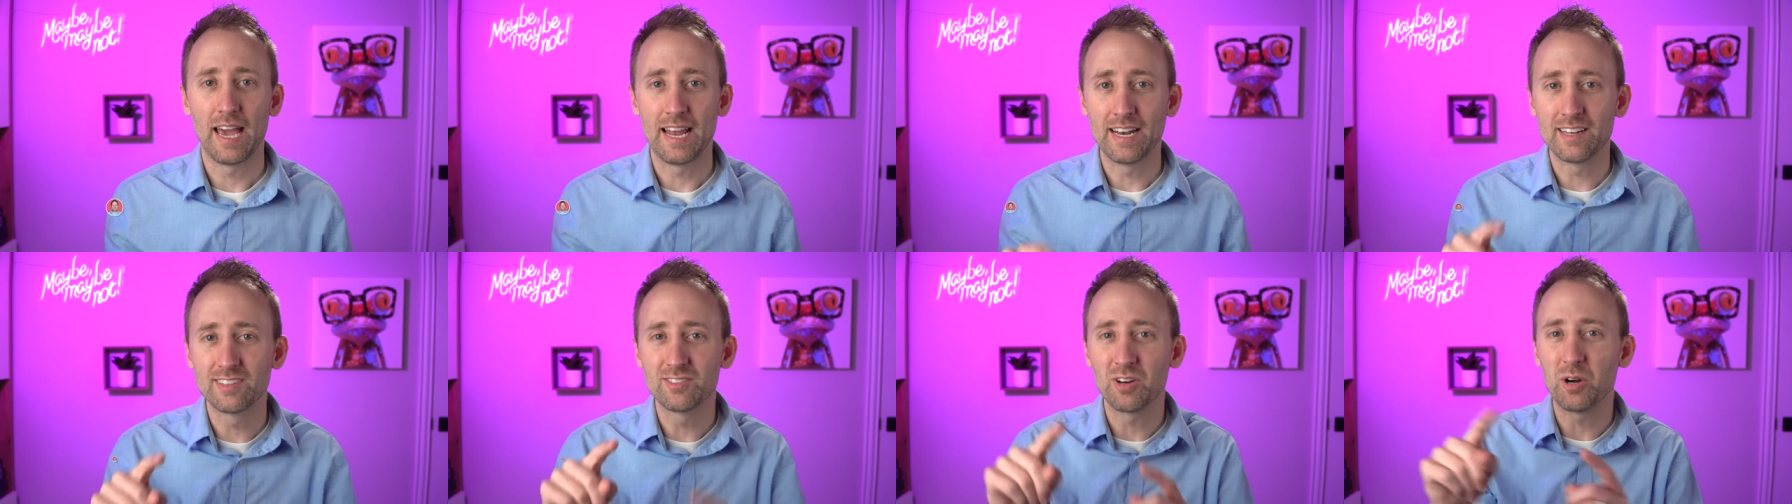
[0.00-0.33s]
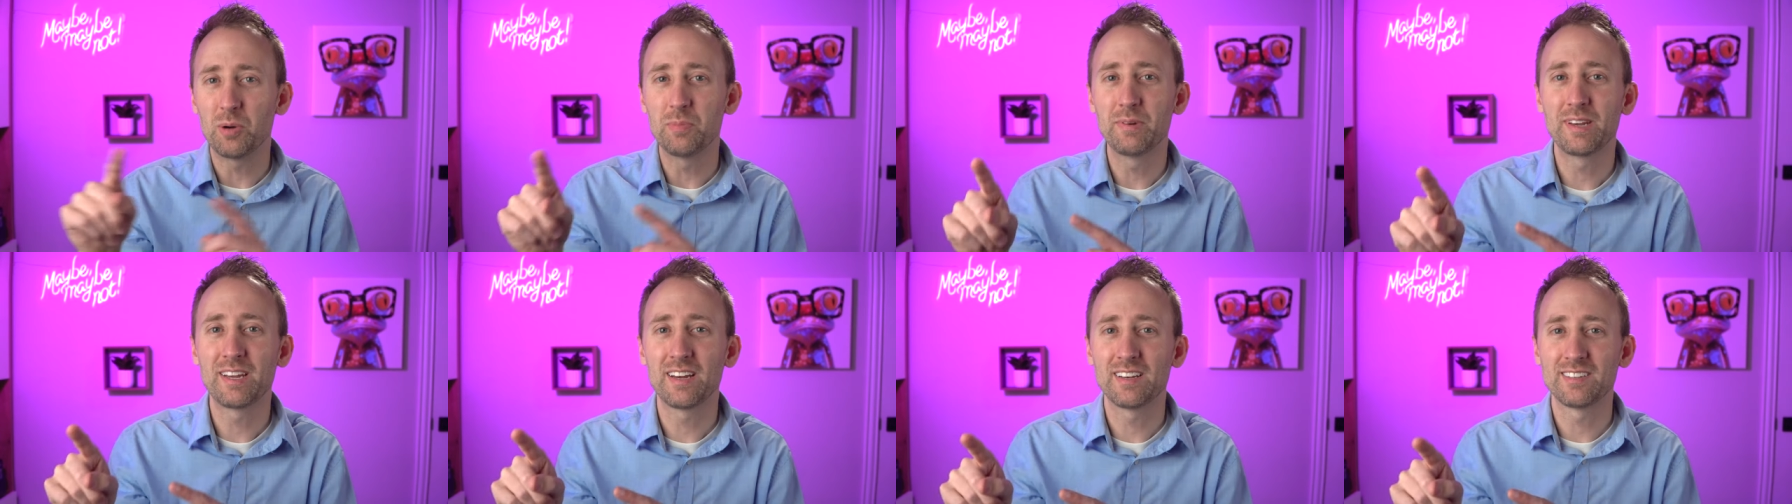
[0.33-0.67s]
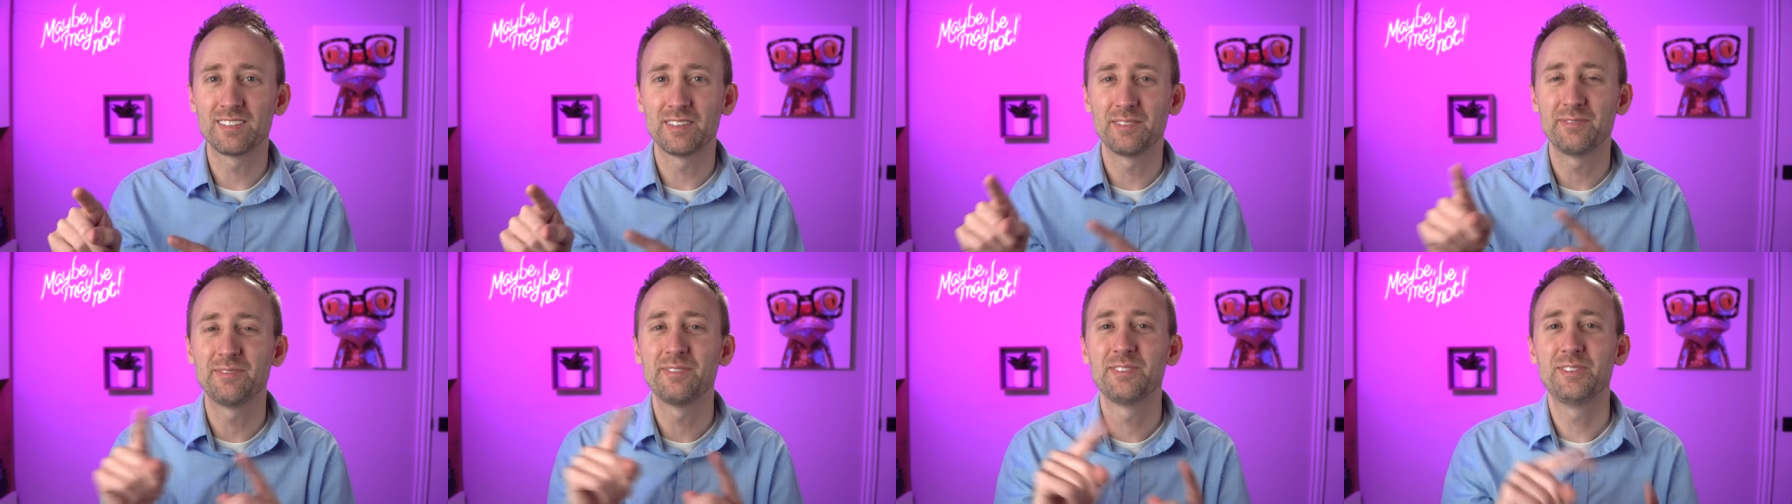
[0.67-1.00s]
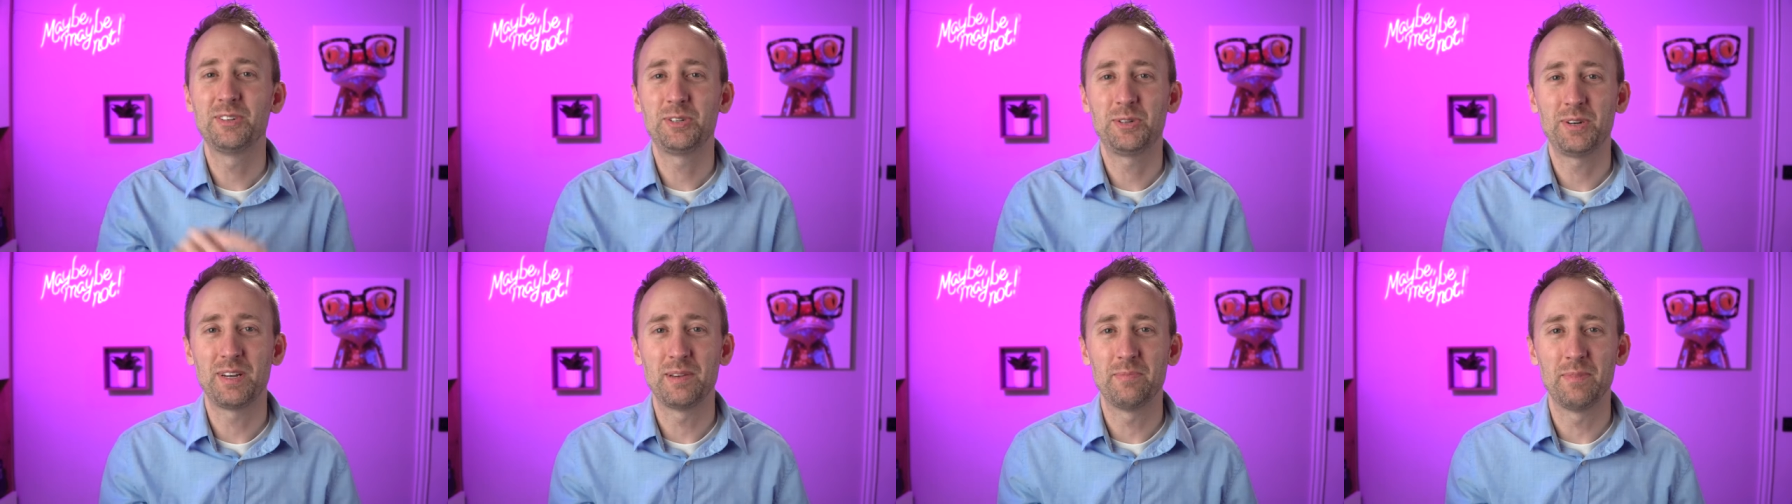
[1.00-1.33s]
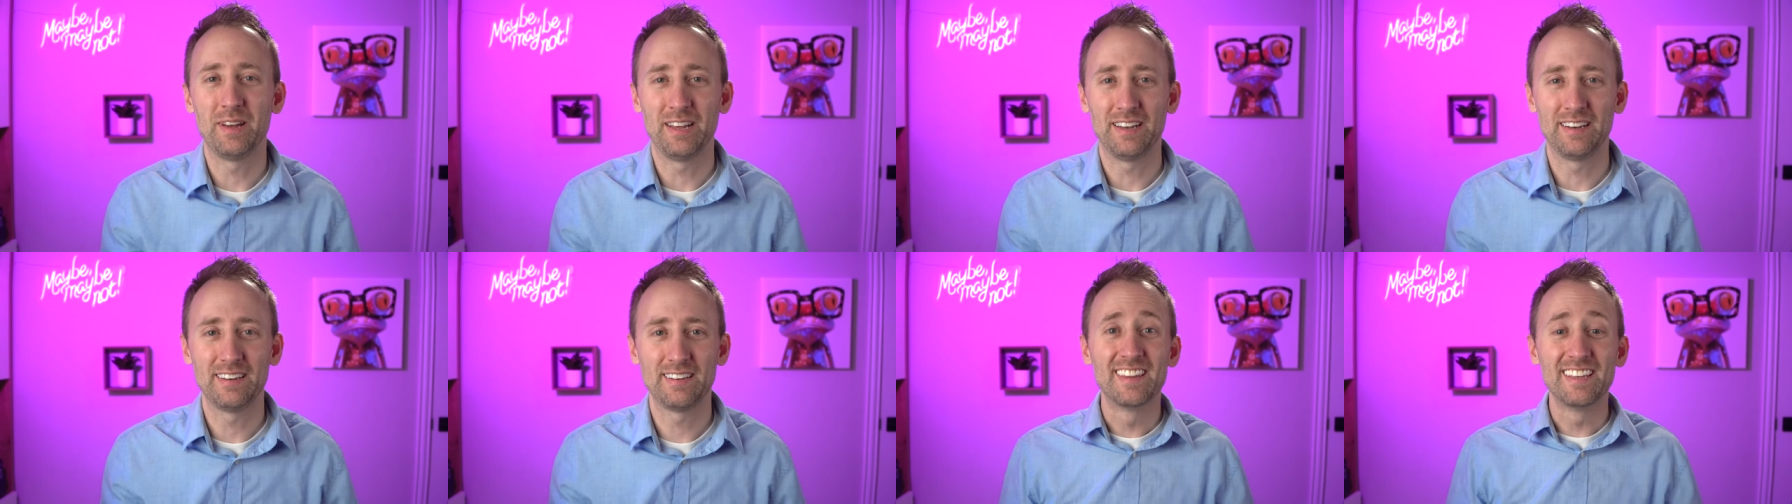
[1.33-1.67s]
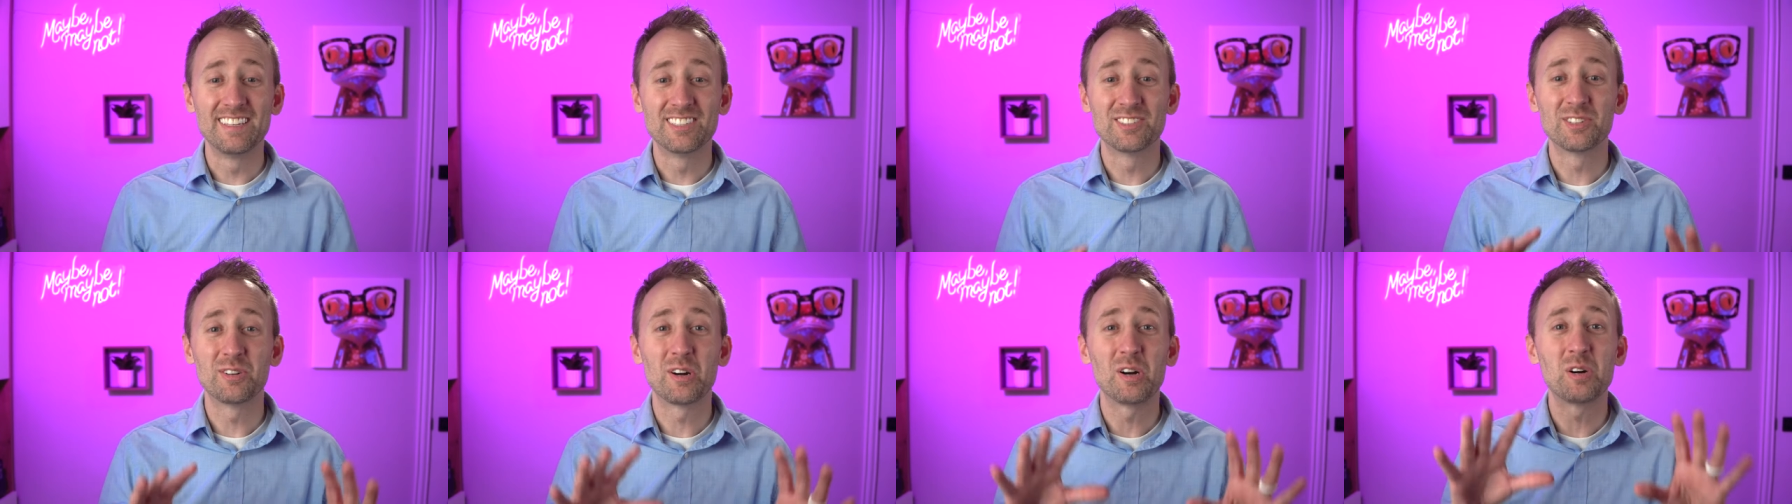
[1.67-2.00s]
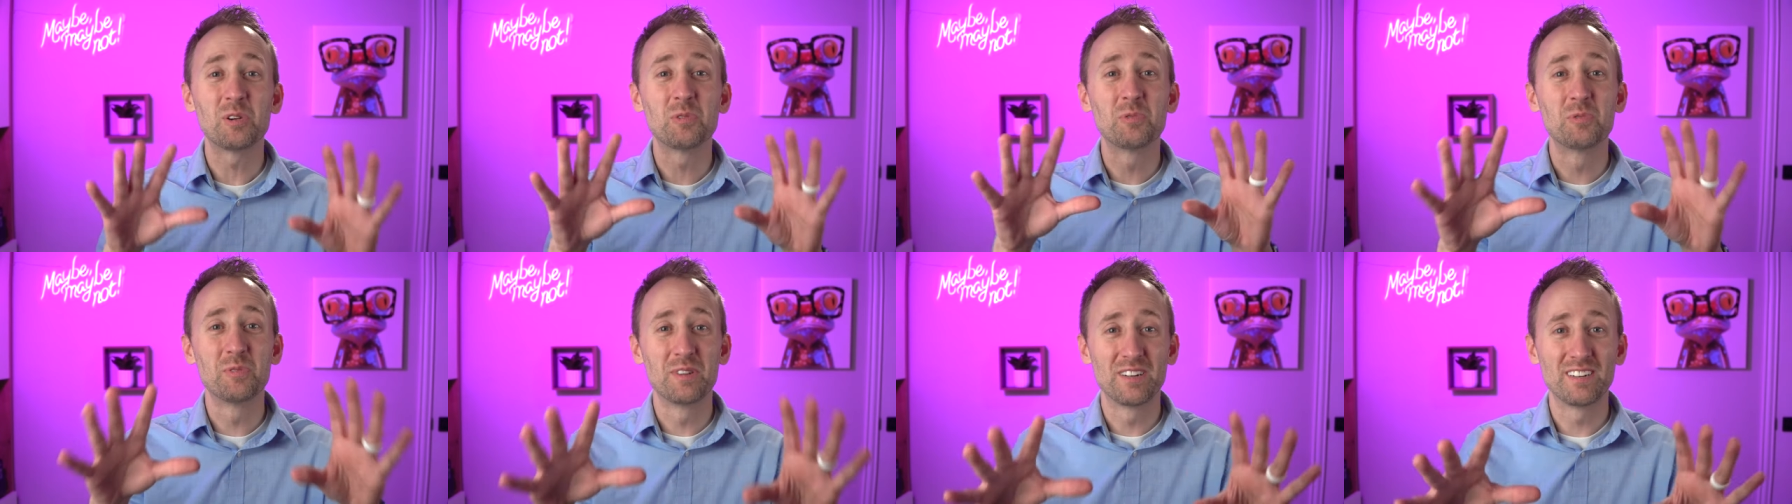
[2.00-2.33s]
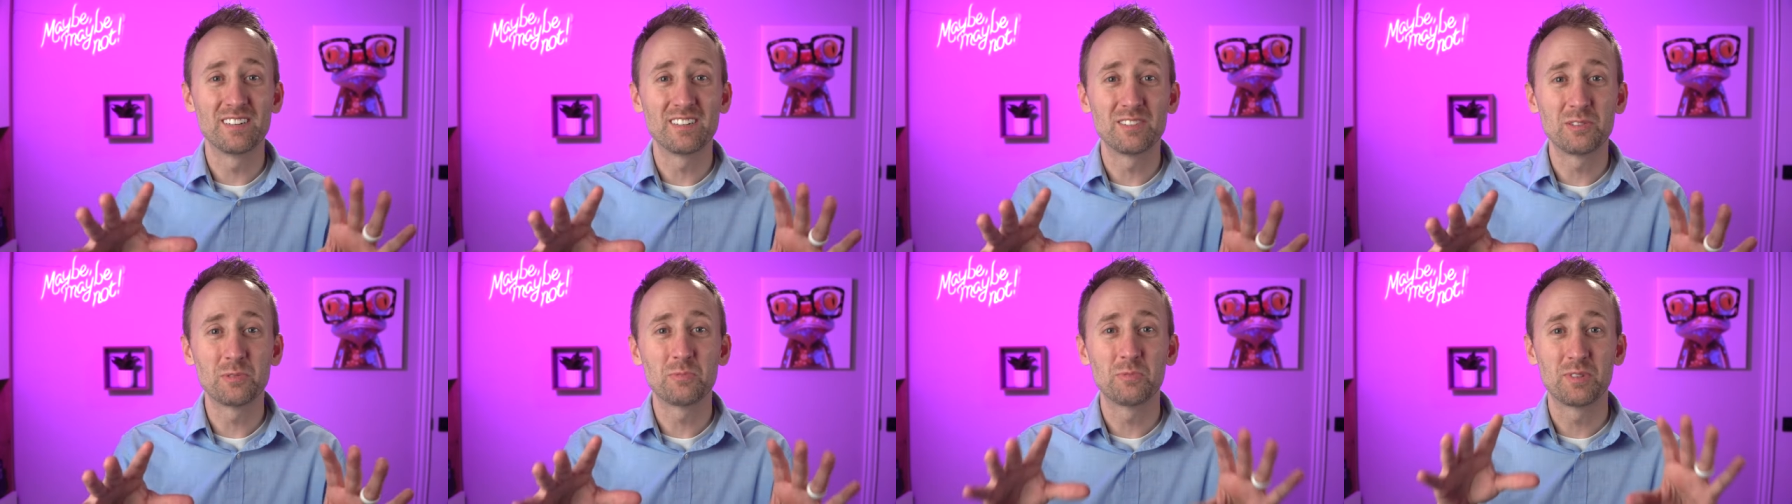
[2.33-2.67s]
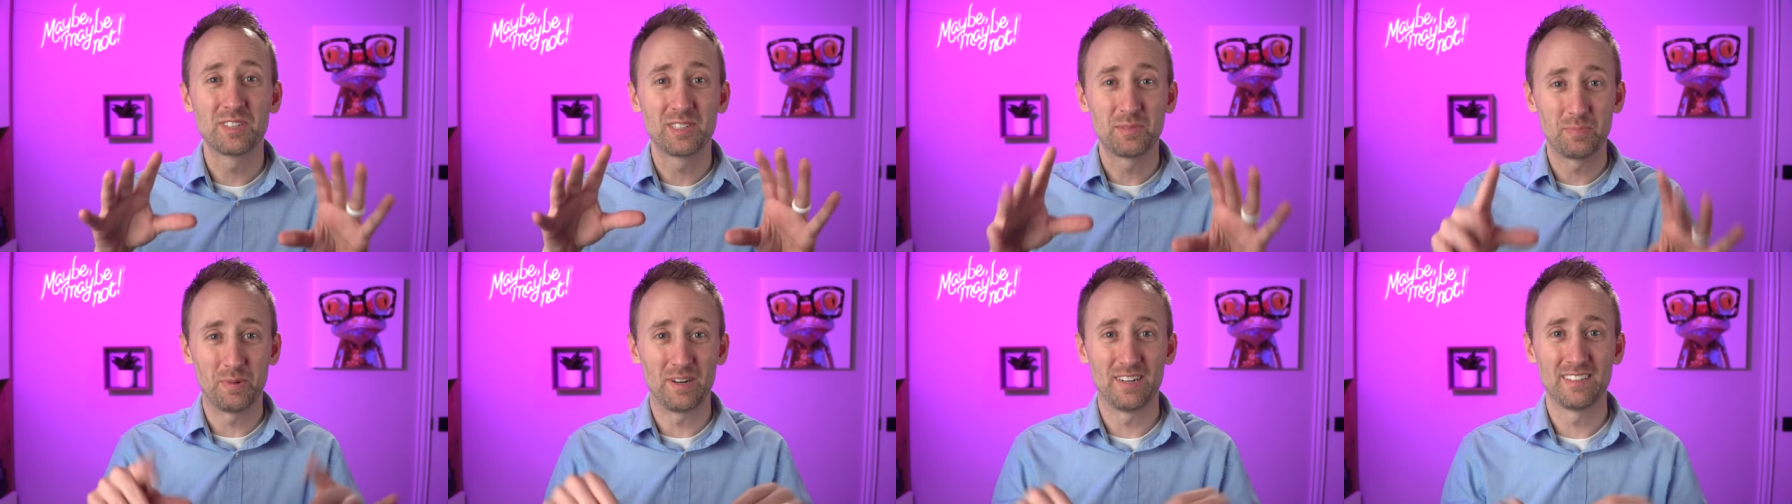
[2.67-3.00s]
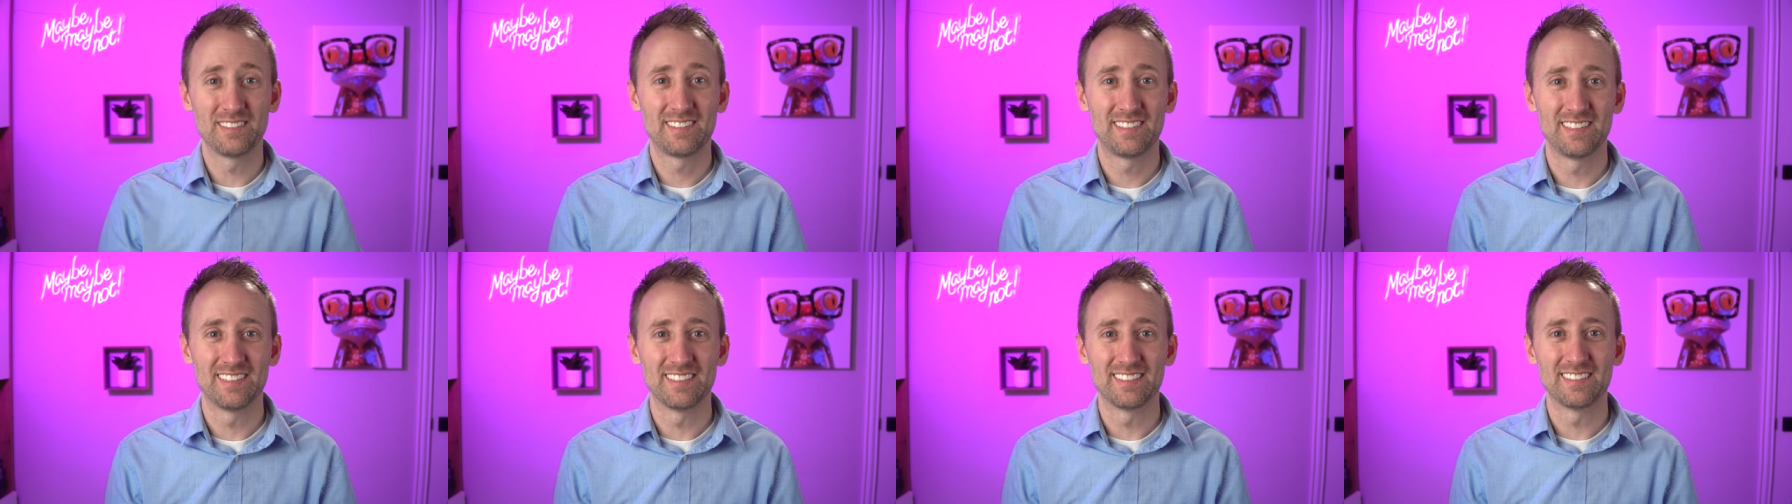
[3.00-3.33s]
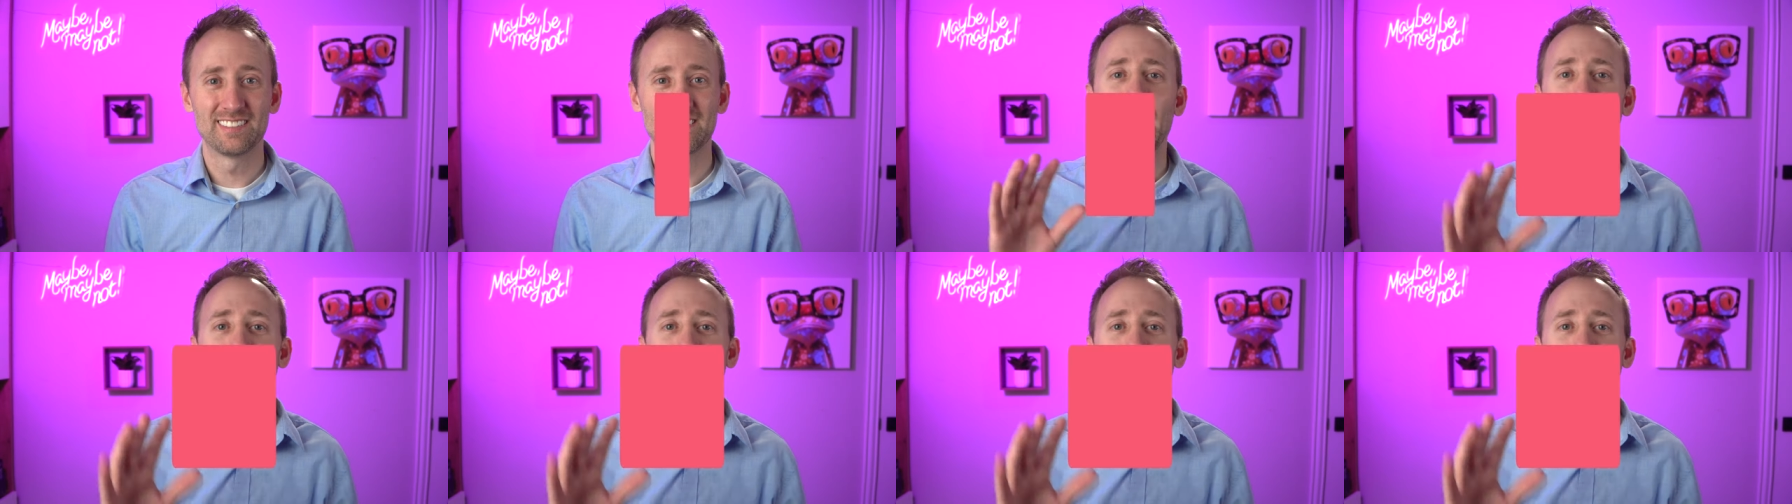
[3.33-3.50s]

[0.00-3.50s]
And it's all because of treatment. These are all real responses.